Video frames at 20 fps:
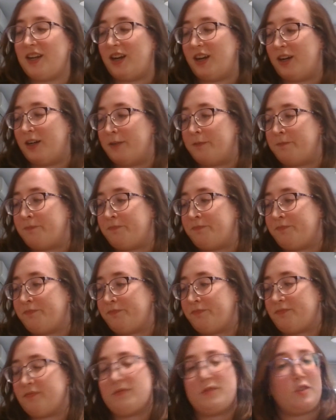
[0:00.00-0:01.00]

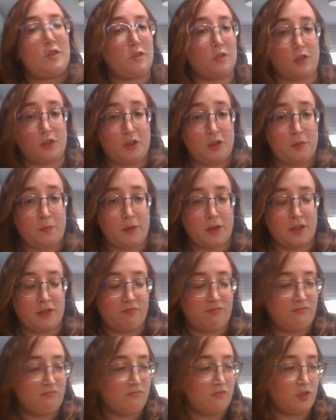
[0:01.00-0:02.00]
So it's
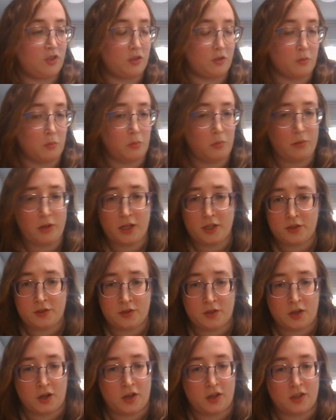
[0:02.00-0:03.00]
stupid, took way
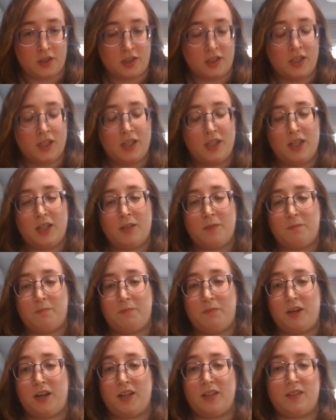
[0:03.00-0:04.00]
too long,
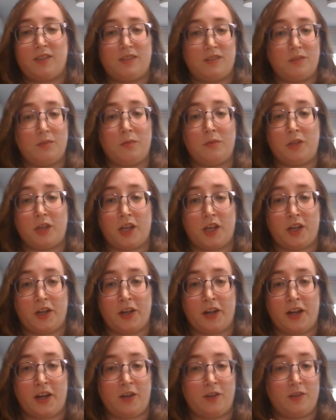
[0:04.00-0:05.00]
but we're here
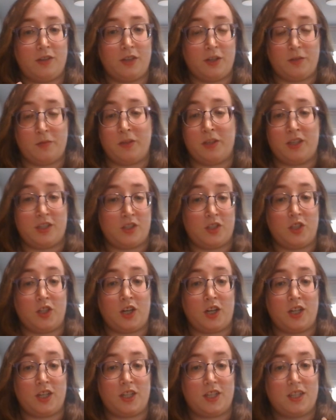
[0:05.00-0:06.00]
now and we can
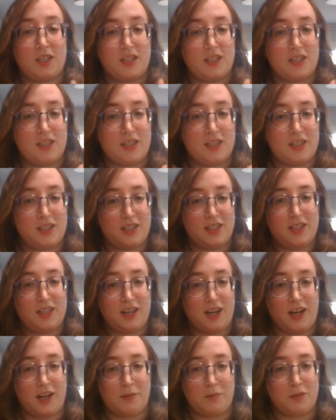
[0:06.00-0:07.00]
start.
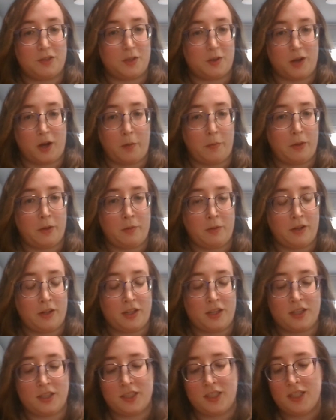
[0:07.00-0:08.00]
I'm so happy
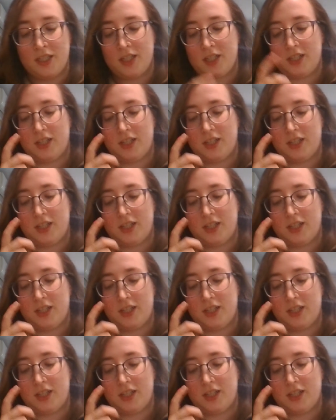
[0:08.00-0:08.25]
about that.